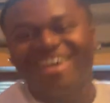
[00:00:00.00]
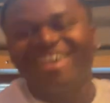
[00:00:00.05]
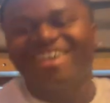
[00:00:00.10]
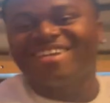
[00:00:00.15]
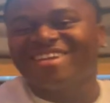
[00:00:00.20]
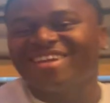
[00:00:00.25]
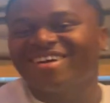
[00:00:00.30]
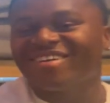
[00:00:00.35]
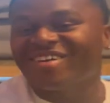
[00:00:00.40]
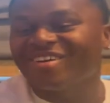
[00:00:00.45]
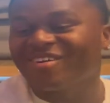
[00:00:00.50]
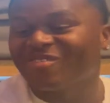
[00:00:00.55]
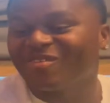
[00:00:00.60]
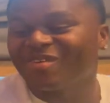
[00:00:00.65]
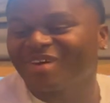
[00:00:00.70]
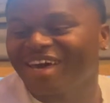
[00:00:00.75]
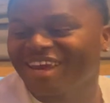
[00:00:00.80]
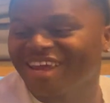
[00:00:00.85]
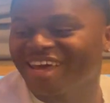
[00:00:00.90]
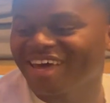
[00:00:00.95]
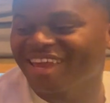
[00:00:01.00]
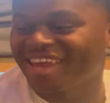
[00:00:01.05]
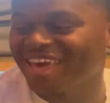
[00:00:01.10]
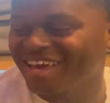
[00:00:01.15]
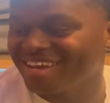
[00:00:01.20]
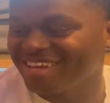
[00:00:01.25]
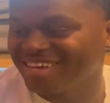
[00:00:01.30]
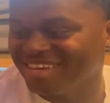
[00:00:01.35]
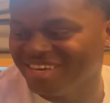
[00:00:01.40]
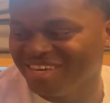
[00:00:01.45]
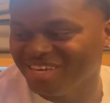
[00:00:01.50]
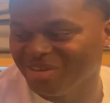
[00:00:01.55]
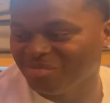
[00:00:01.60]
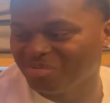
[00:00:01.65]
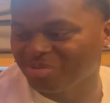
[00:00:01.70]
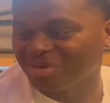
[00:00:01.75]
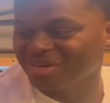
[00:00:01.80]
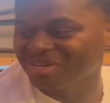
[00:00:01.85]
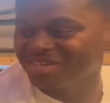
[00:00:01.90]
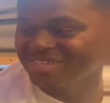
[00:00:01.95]
No, your man like to eat,
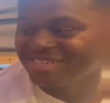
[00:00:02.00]
bitch.